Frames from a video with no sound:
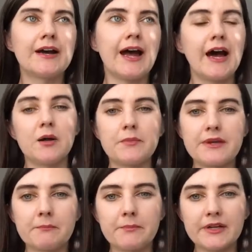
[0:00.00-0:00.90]
help
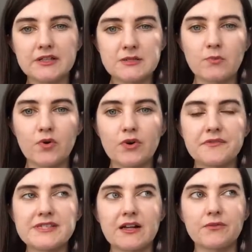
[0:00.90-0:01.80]
them build more of
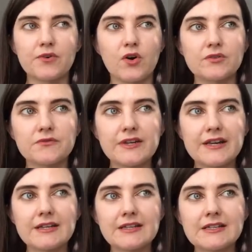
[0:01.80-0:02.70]

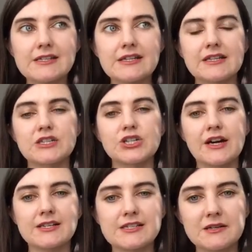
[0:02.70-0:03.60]
self-confidence and
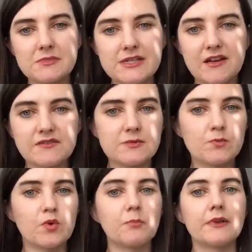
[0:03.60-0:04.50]
trust themselves
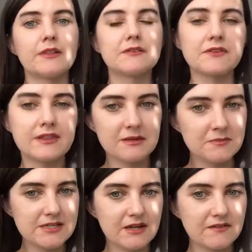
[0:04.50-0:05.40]
more, believe in
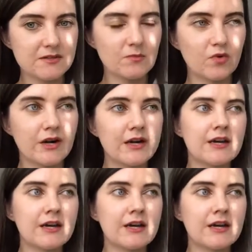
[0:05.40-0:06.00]
themselves more,